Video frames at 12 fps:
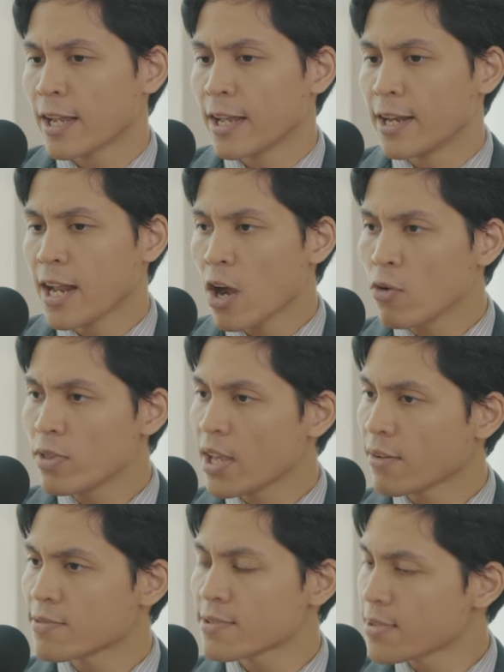Okay, now
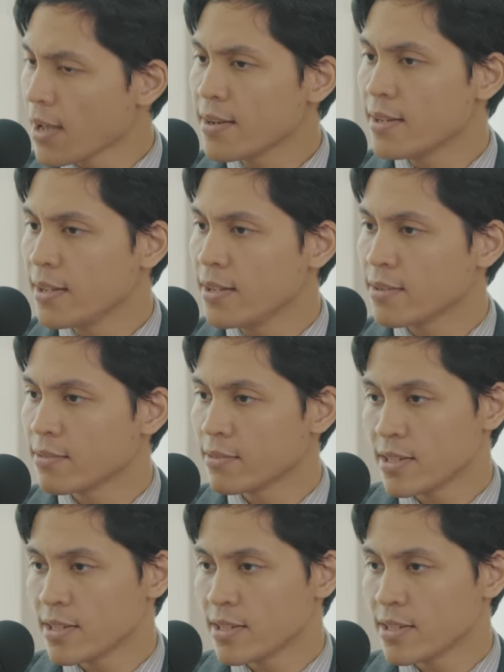they have studied,